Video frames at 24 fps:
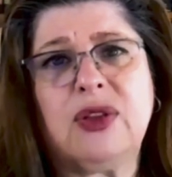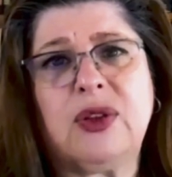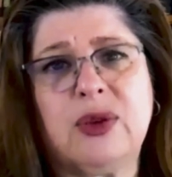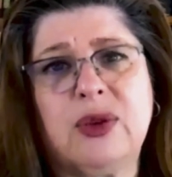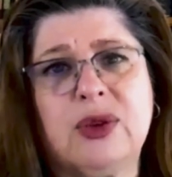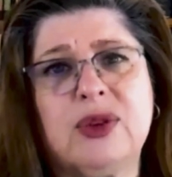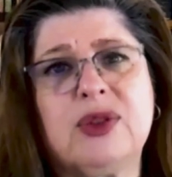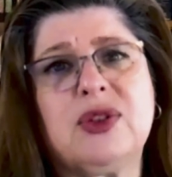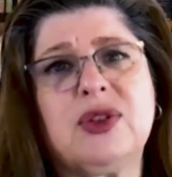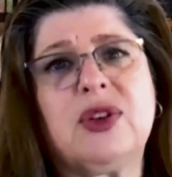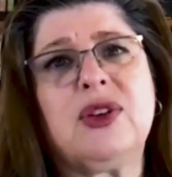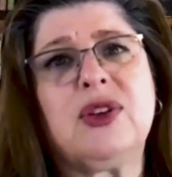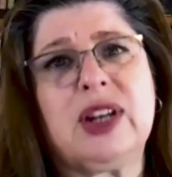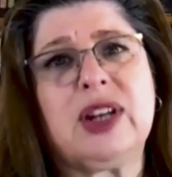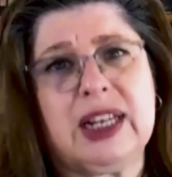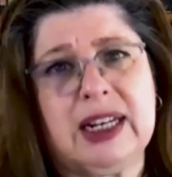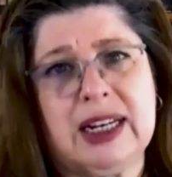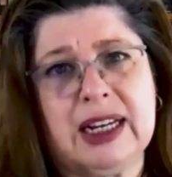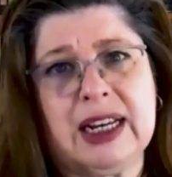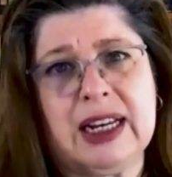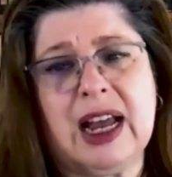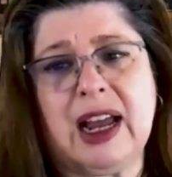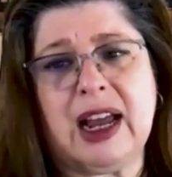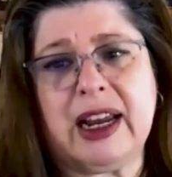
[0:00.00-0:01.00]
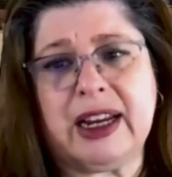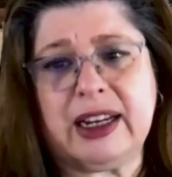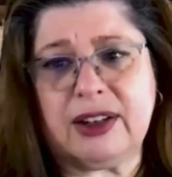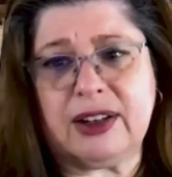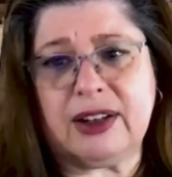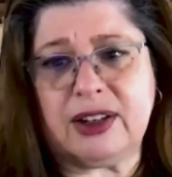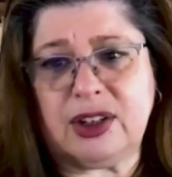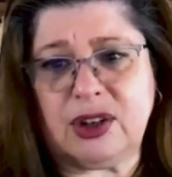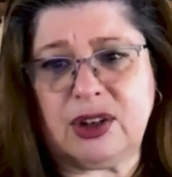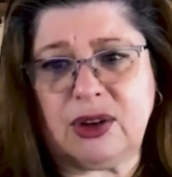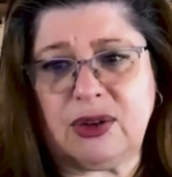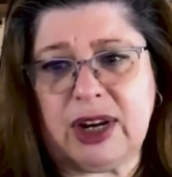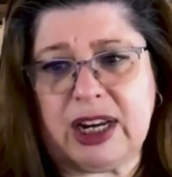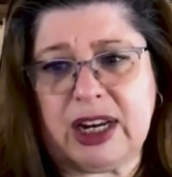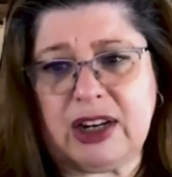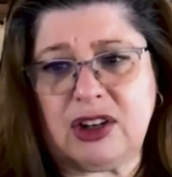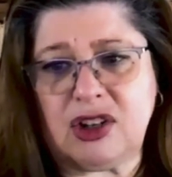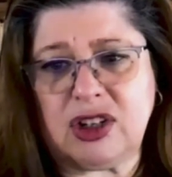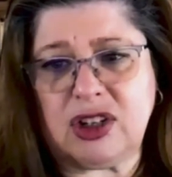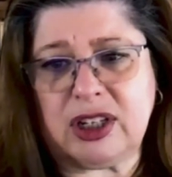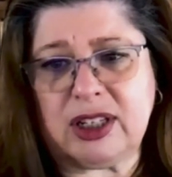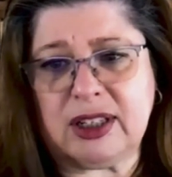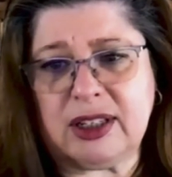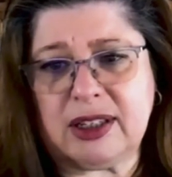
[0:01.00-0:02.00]
Those are in-kind
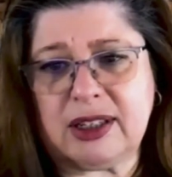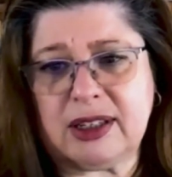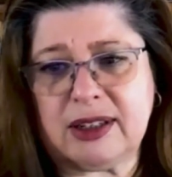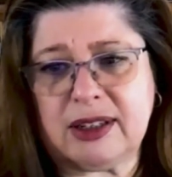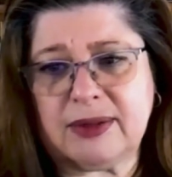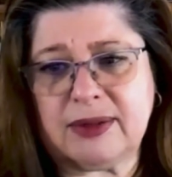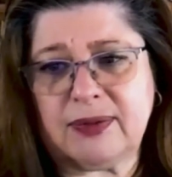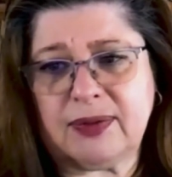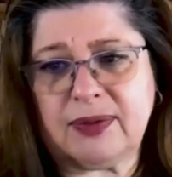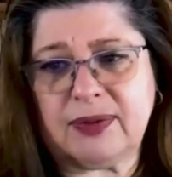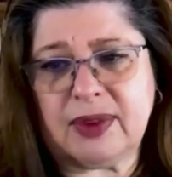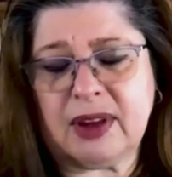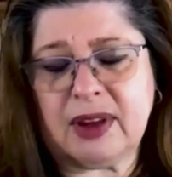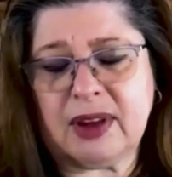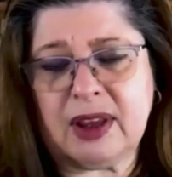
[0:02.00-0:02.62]
donations.